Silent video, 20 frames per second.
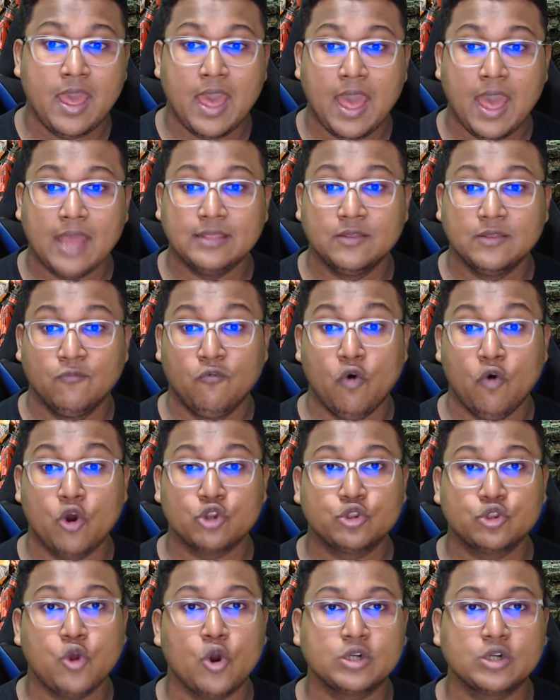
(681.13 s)
and the
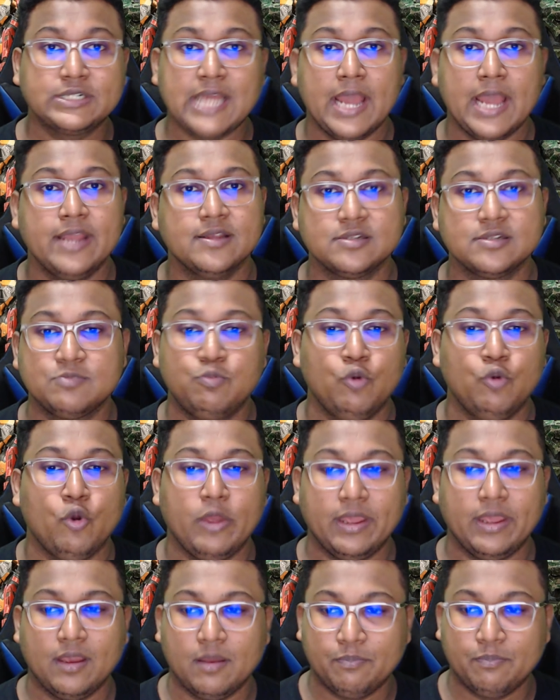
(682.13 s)
Warthog tires
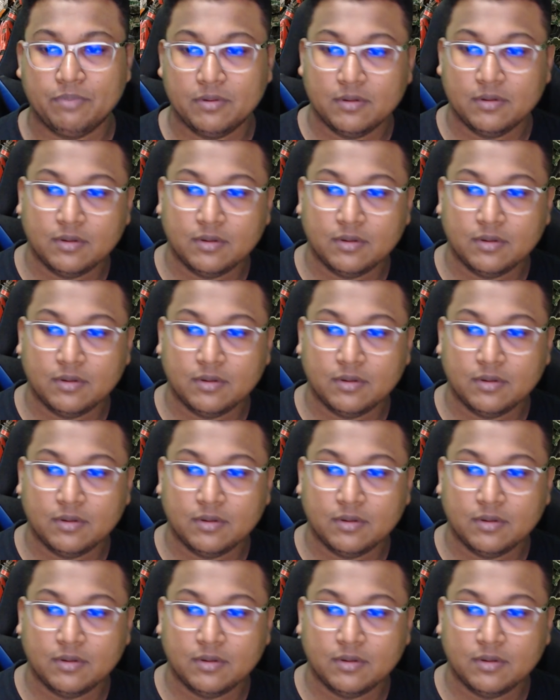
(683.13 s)
blowing up.